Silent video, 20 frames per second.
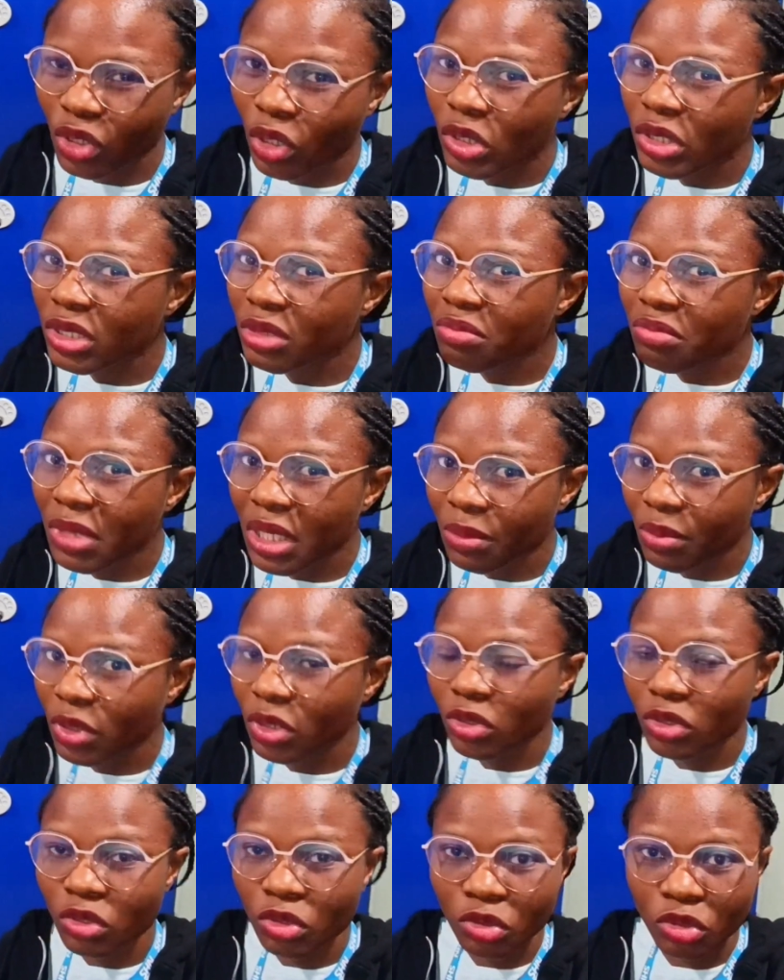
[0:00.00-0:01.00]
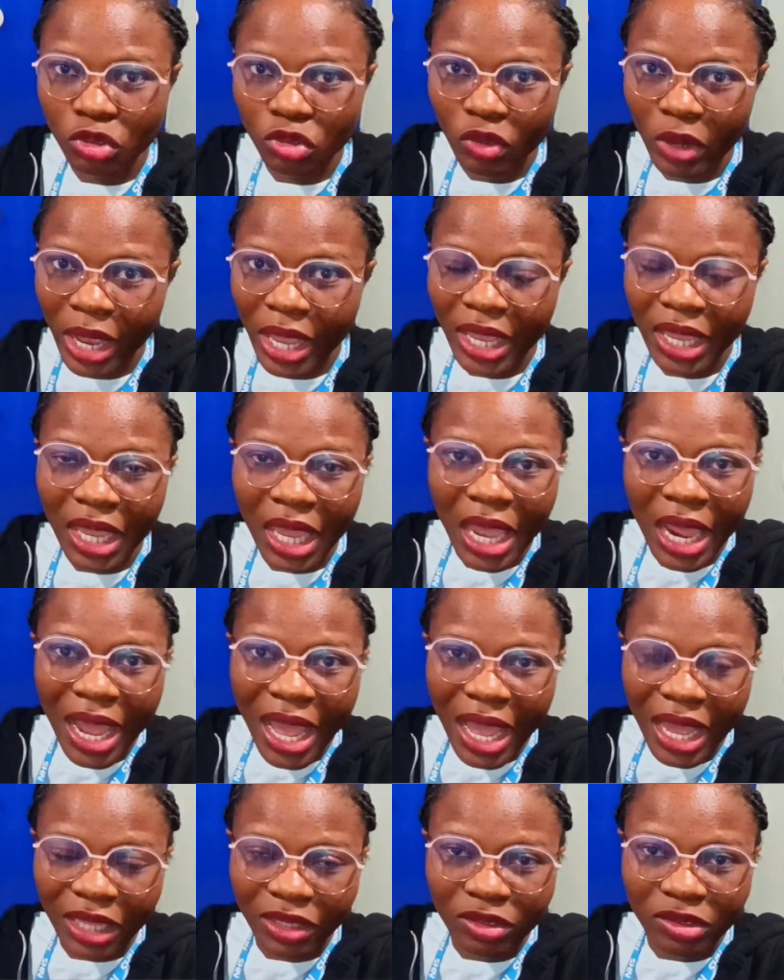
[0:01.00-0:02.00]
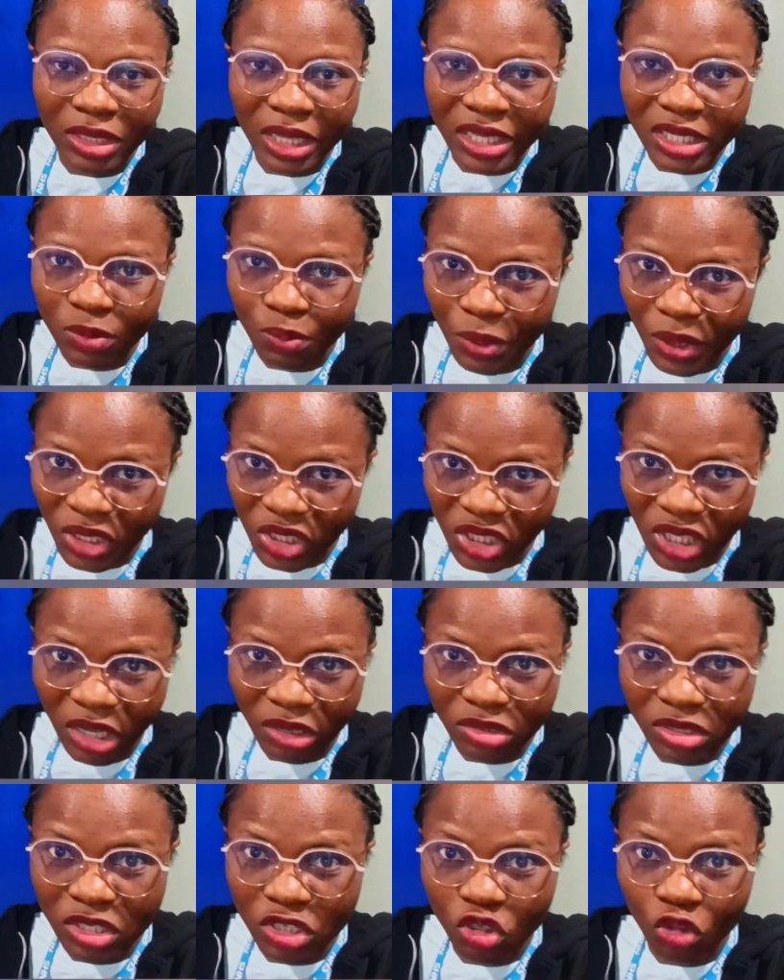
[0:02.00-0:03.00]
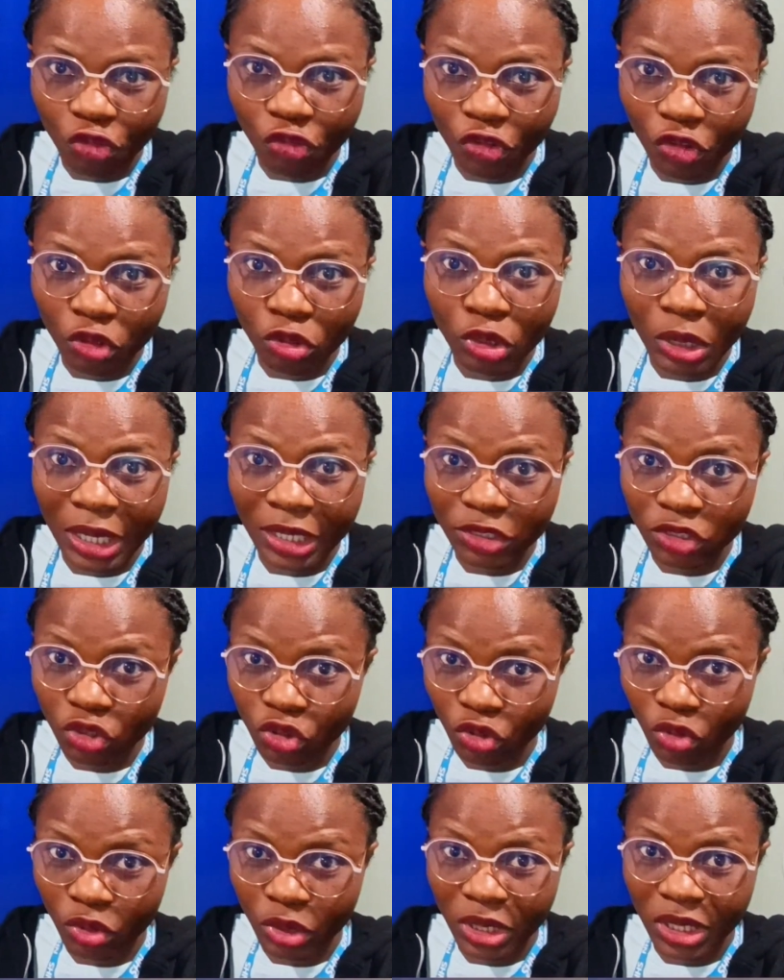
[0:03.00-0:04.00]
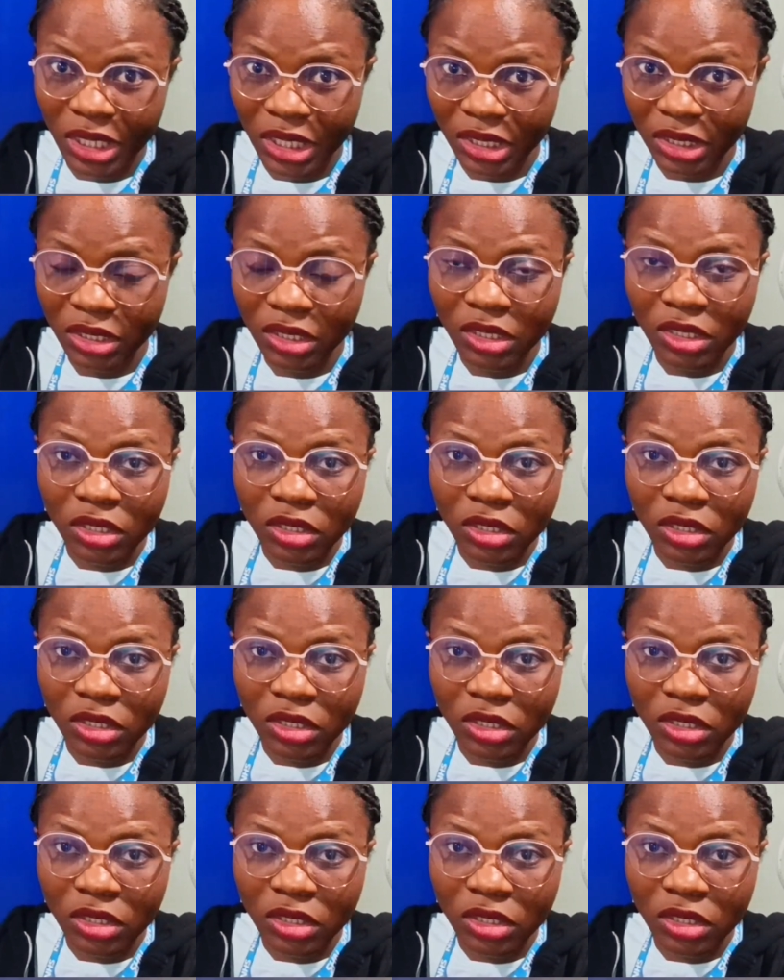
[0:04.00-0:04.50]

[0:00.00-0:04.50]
just maybe, you should try another specialty you feel you are strong in.